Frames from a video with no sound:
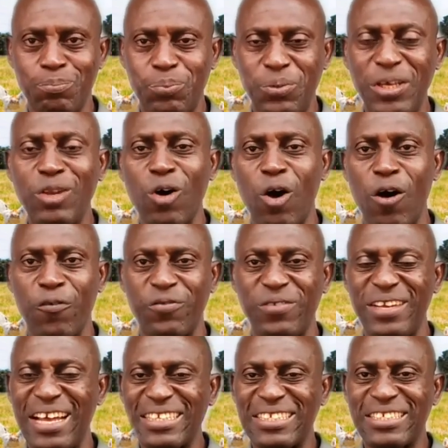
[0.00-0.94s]
peel off,
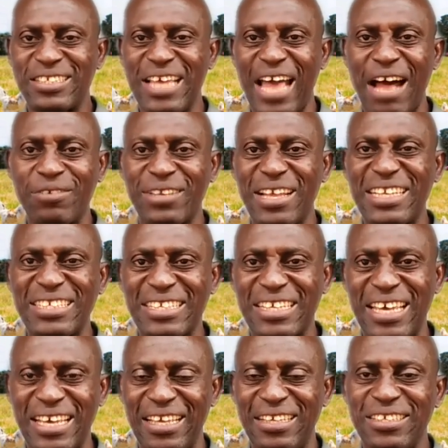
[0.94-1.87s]
that's outer
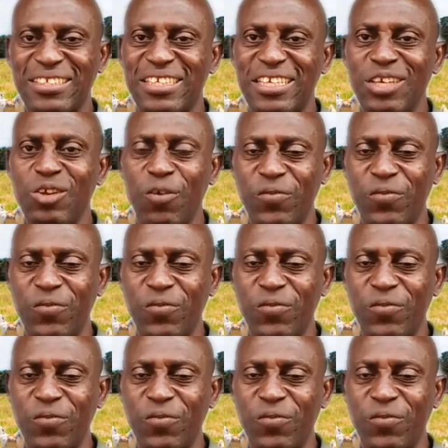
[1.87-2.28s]
skin